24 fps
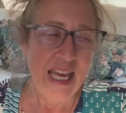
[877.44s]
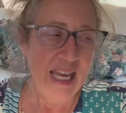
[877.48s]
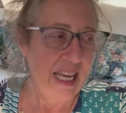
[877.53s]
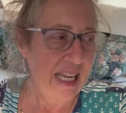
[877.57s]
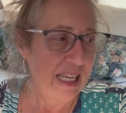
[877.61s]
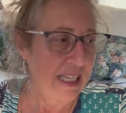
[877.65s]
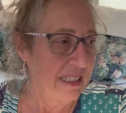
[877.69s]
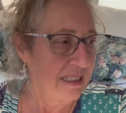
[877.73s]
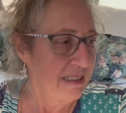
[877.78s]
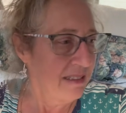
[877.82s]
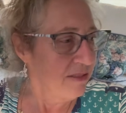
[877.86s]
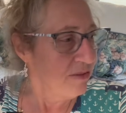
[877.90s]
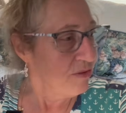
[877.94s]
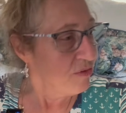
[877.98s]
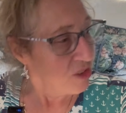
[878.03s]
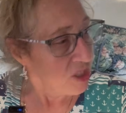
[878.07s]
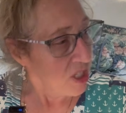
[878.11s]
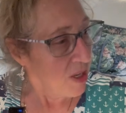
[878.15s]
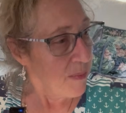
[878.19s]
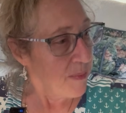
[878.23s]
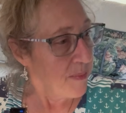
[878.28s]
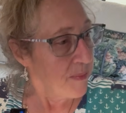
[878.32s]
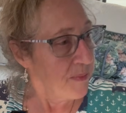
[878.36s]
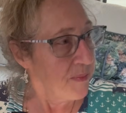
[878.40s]
And
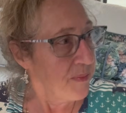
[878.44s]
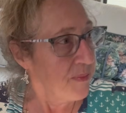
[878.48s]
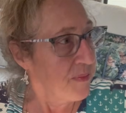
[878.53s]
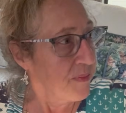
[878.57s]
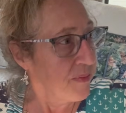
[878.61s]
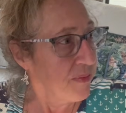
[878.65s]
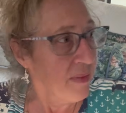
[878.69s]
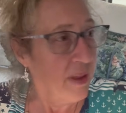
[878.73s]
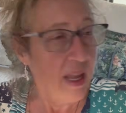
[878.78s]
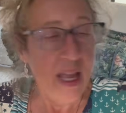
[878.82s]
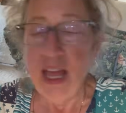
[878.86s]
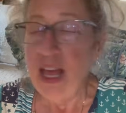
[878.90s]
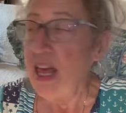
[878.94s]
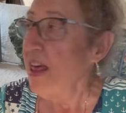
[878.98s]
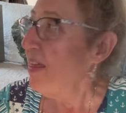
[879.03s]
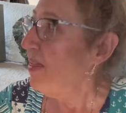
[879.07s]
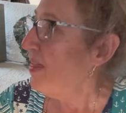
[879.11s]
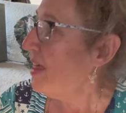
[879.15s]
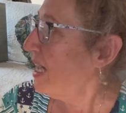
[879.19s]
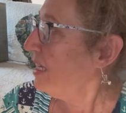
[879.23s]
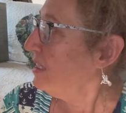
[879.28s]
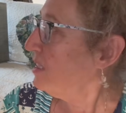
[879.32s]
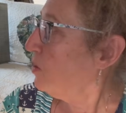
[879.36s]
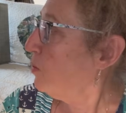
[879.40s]
so
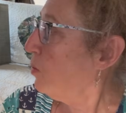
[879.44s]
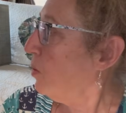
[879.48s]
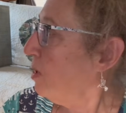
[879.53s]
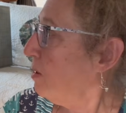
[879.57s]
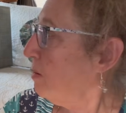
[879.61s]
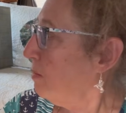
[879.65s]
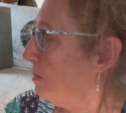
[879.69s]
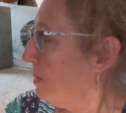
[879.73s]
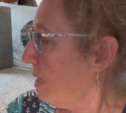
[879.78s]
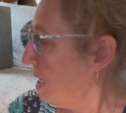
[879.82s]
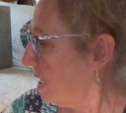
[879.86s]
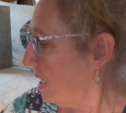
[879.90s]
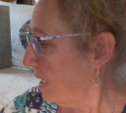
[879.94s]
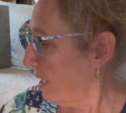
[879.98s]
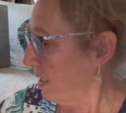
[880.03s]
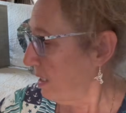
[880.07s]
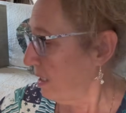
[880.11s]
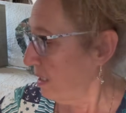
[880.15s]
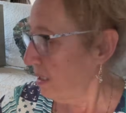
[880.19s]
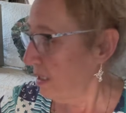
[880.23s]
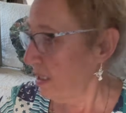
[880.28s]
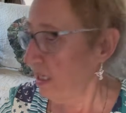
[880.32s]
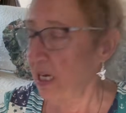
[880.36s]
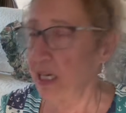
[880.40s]
that's what my
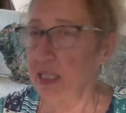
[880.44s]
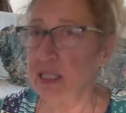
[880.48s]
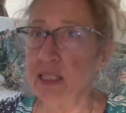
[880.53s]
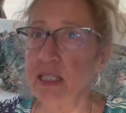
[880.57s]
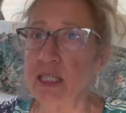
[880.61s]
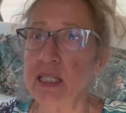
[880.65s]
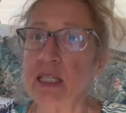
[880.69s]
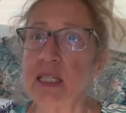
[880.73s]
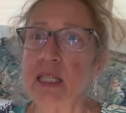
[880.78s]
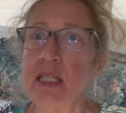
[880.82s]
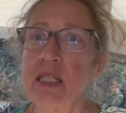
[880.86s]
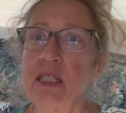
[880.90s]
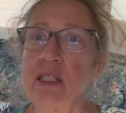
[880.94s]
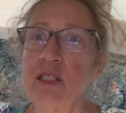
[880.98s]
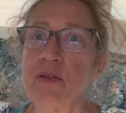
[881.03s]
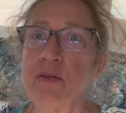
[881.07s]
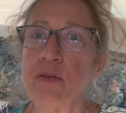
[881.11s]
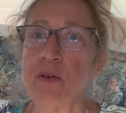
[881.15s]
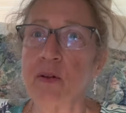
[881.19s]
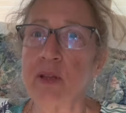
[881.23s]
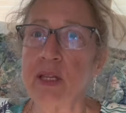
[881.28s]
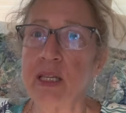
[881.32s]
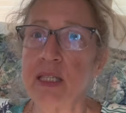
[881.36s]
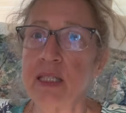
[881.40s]
idea is
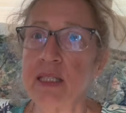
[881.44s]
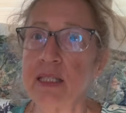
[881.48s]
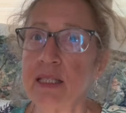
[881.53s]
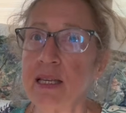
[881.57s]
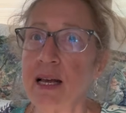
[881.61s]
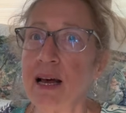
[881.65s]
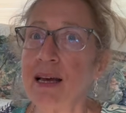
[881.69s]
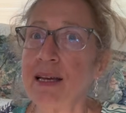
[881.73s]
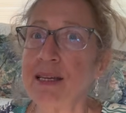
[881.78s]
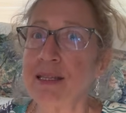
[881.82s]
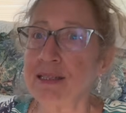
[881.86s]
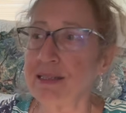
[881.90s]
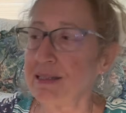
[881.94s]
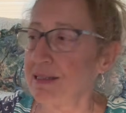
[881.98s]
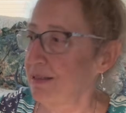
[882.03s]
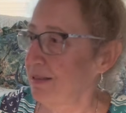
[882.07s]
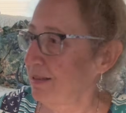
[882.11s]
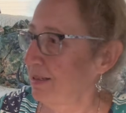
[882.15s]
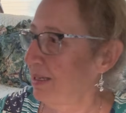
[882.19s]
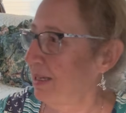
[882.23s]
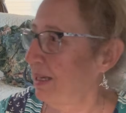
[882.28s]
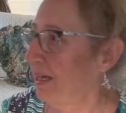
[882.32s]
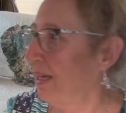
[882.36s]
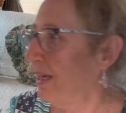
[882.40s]
for these sides.
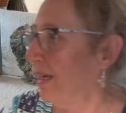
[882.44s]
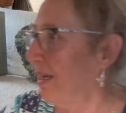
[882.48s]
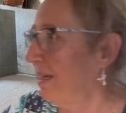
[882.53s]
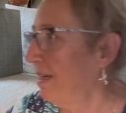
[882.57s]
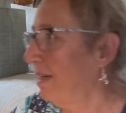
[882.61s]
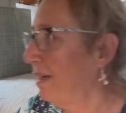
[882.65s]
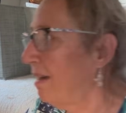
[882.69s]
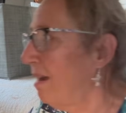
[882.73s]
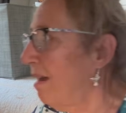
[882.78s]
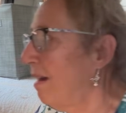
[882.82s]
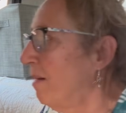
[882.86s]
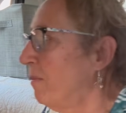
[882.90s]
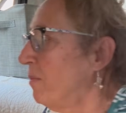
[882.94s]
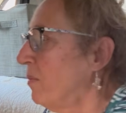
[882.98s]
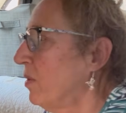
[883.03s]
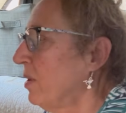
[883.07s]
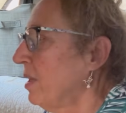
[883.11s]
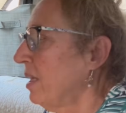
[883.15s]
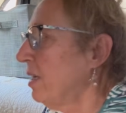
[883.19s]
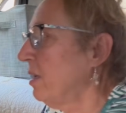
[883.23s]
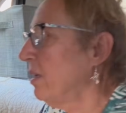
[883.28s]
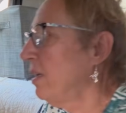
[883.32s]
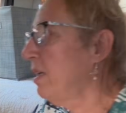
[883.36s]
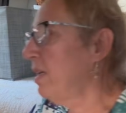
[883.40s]
And I'm
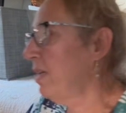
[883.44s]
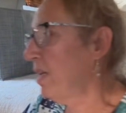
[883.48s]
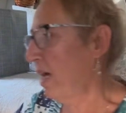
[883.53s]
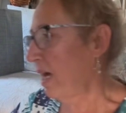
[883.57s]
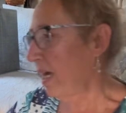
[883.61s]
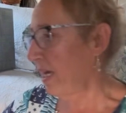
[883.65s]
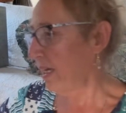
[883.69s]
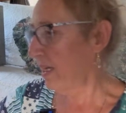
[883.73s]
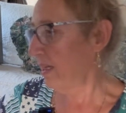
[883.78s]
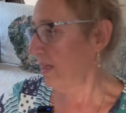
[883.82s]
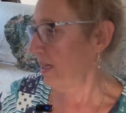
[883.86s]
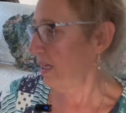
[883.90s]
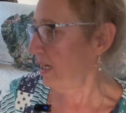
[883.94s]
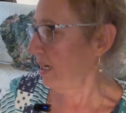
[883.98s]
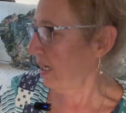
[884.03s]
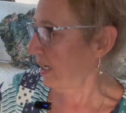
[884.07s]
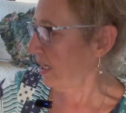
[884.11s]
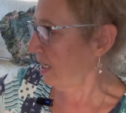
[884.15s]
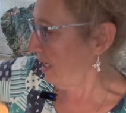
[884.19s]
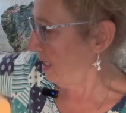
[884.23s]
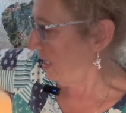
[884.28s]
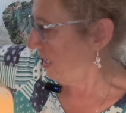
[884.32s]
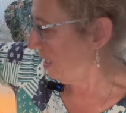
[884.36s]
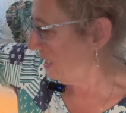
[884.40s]
really going to like that I
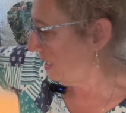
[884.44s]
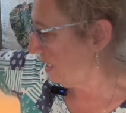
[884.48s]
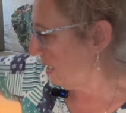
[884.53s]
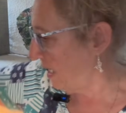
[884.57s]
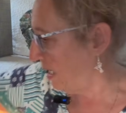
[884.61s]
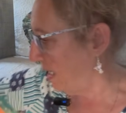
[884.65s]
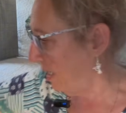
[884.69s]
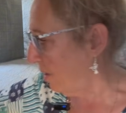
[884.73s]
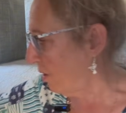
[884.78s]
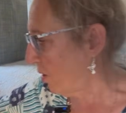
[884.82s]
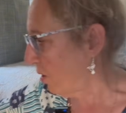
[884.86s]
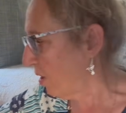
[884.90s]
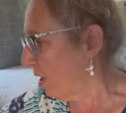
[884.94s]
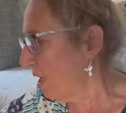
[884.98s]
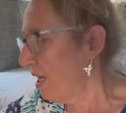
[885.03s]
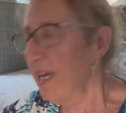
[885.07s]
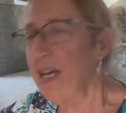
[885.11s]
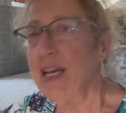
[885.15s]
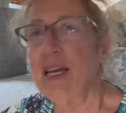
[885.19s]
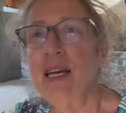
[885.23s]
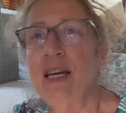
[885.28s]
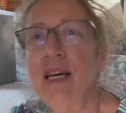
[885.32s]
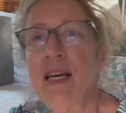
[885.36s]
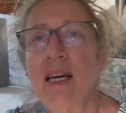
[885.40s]
can get in here
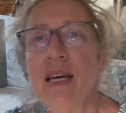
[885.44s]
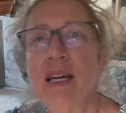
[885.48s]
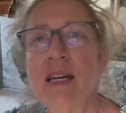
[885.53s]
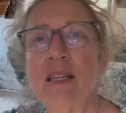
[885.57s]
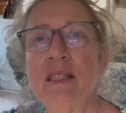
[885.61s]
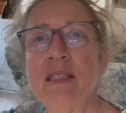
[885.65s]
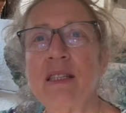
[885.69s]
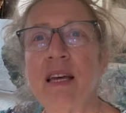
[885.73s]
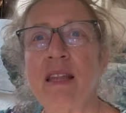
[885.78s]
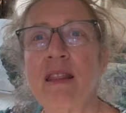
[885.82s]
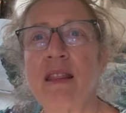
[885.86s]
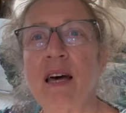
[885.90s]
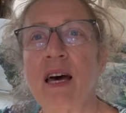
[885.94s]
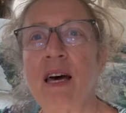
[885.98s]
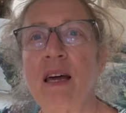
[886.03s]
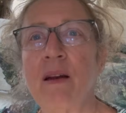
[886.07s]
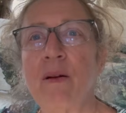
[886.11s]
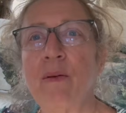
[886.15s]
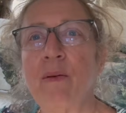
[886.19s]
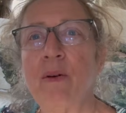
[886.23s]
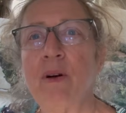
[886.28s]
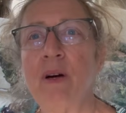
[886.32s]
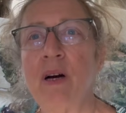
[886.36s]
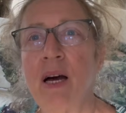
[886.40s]
because I thought,
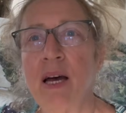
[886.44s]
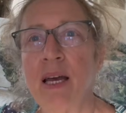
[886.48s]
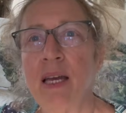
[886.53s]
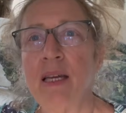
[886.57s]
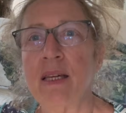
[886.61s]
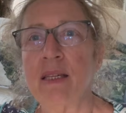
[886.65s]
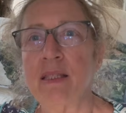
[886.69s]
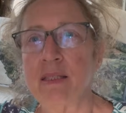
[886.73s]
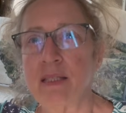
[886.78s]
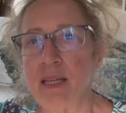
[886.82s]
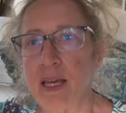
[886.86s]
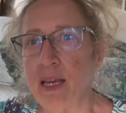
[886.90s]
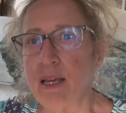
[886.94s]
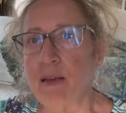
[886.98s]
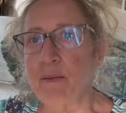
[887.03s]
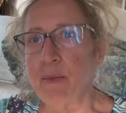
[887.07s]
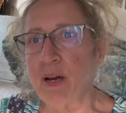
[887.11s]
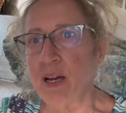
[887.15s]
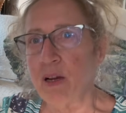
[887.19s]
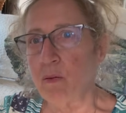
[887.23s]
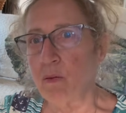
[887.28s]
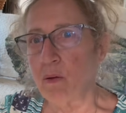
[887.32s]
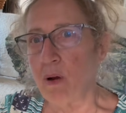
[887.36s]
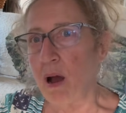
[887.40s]
well, I could take
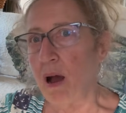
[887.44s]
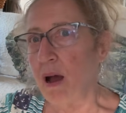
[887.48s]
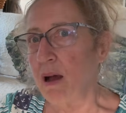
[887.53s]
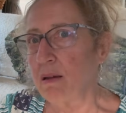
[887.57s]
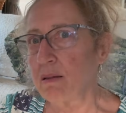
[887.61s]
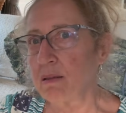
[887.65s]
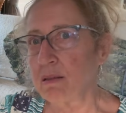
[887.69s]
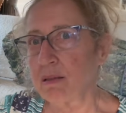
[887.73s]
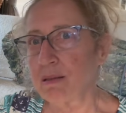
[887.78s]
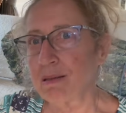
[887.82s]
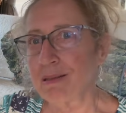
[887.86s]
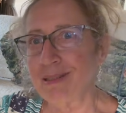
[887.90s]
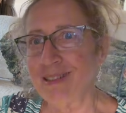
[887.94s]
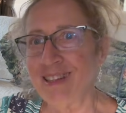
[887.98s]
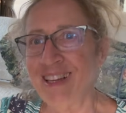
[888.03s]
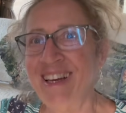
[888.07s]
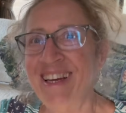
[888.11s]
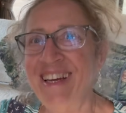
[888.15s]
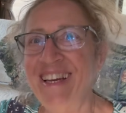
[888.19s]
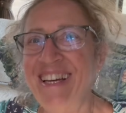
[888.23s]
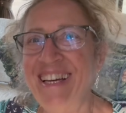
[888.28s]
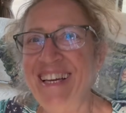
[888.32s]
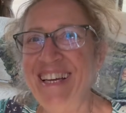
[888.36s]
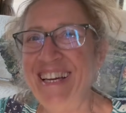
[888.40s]
my rocks.
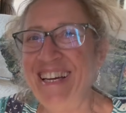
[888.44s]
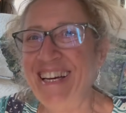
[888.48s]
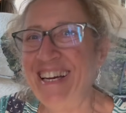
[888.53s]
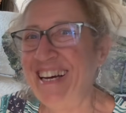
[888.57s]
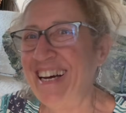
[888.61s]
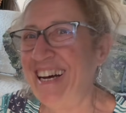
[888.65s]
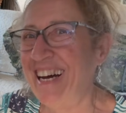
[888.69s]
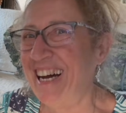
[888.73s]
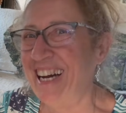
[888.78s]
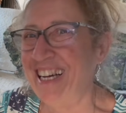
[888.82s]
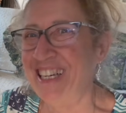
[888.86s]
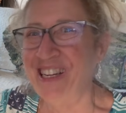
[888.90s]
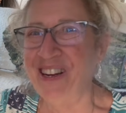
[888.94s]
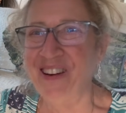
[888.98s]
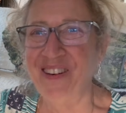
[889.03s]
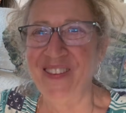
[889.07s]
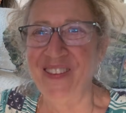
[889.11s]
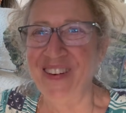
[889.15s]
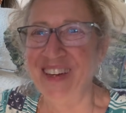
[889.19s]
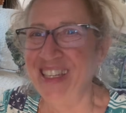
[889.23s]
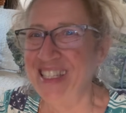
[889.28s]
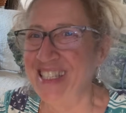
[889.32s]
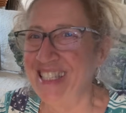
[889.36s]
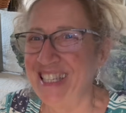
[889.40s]
I know,
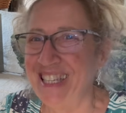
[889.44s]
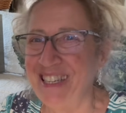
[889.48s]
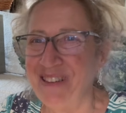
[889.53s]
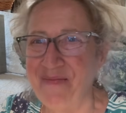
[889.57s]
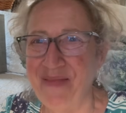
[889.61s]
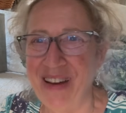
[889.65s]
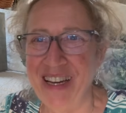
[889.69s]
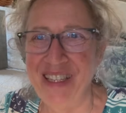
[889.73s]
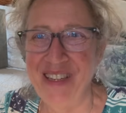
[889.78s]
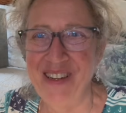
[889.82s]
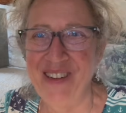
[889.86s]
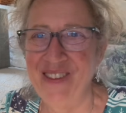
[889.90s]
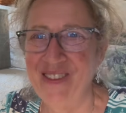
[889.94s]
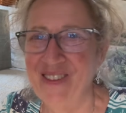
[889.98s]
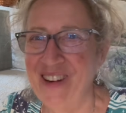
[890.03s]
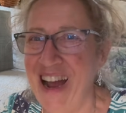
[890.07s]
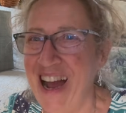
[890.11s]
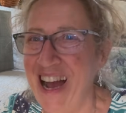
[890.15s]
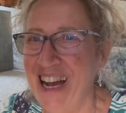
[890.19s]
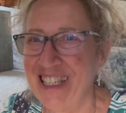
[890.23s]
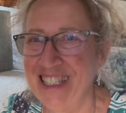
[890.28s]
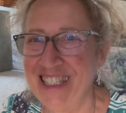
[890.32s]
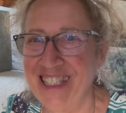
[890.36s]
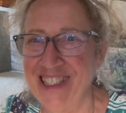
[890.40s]
what is it about your
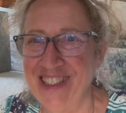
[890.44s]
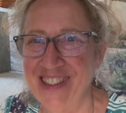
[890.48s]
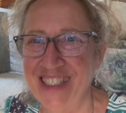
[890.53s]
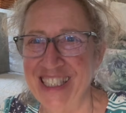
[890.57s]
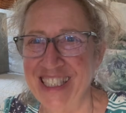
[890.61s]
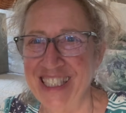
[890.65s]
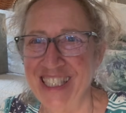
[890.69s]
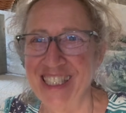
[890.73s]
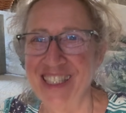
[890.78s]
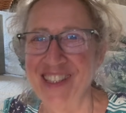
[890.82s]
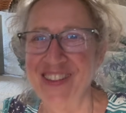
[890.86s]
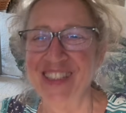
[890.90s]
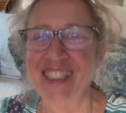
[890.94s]
rocks, Tricia?